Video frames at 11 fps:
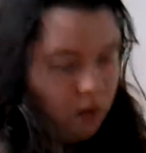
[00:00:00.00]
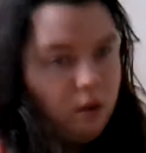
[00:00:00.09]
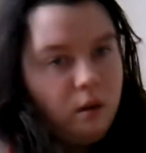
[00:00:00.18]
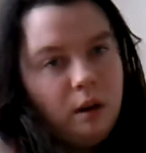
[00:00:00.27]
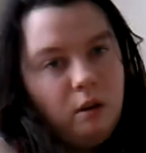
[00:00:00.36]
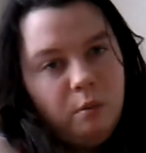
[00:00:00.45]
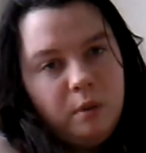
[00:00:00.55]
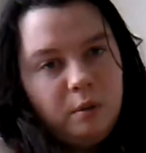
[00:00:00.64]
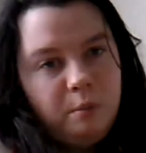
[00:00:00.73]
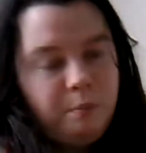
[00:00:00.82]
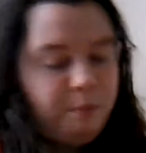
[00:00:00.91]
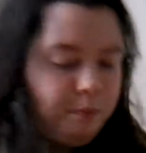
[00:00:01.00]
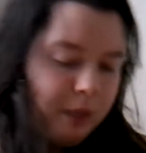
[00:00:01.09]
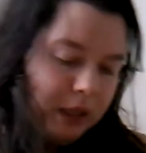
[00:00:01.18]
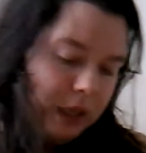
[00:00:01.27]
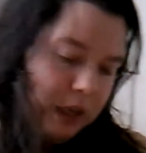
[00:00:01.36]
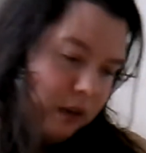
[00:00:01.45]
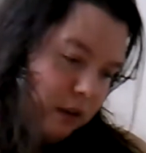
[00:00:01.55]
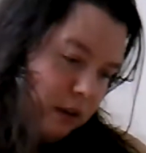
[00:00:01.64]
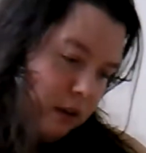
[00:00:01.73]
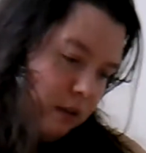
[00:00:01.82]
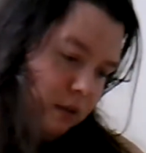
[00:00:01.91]
Now I'm gonna blend it.
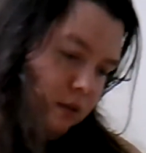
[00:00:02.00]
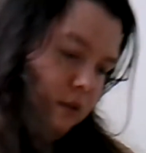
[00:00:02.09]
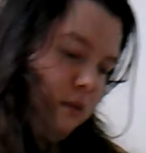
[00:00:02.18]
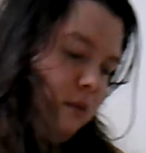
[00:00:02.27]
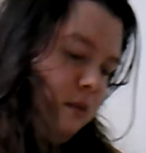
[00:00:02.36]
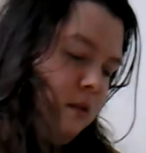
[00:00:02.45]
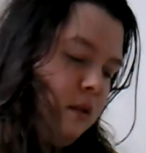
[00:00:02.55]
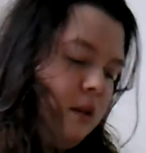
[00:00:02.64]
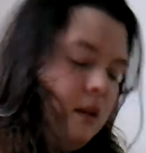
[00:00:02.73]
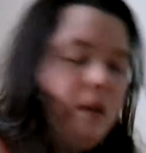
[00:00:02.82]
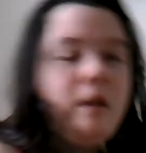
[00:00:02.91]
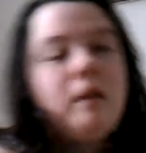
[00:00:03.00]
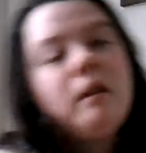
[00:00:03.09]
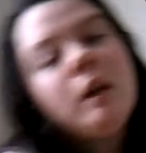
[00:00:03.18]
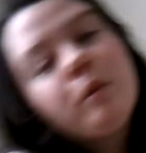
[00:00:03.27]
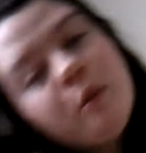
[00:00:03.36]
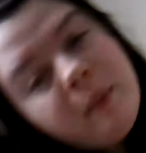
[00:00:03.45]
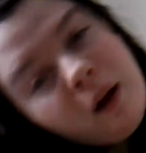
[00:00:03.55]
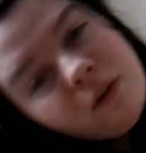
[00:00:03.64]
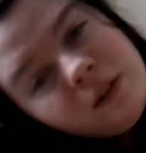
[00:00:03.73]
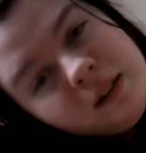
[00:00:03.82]
Little Purple Mountains.